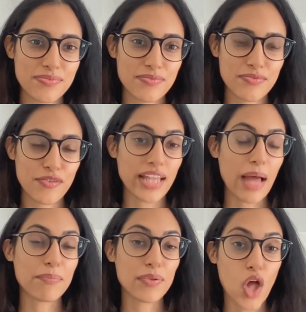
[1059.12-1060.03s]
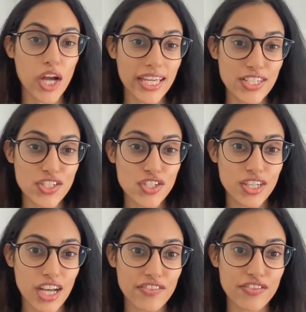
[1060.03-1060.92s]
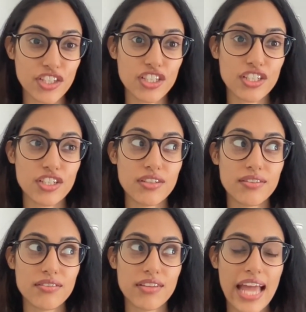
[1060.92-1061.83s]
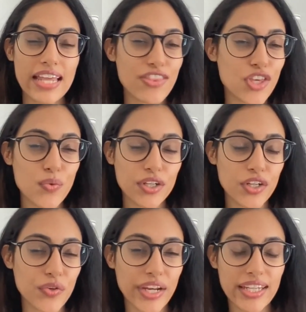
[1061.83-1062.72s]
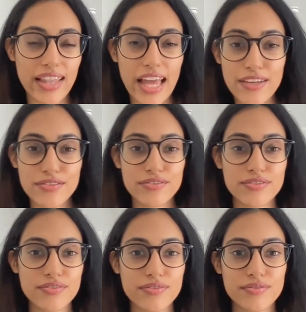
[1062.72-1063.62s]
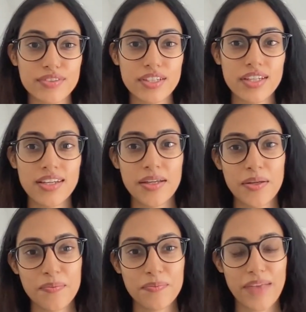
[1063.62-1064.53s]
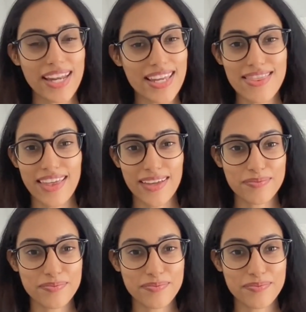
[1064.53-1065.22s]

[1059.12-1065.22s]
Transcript: for that blockage of anything you want to create in life. Anything.